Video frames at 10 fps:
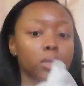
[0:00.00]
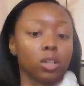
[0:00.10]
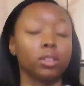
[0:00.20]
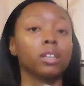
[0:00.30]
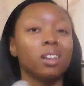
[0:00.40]

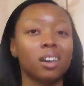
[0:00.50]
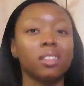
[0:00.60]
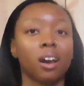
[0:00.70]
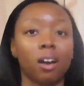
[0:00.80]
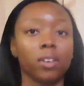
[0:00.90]
So they're lucky
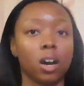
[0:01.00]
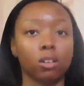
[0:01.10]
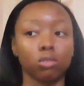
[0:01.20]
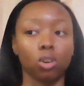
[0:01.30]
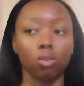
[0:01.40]
that
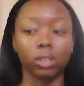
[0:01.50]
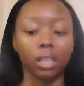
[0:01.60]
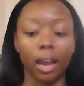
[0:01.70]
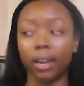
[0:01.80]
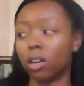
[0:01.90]
avocados are only
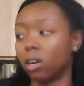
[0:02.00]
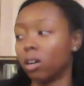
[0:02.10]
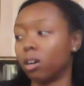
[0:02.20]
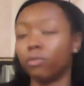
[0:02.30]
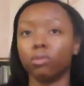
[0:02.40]
like
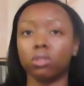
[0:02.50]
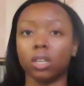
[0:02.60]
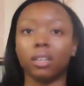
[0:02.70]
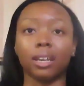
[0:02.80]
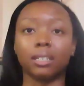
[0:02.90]
a few
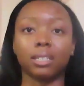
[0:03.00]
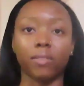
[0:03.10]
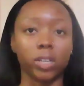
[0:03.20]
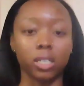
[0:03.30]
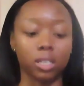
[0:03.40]
cent, like 70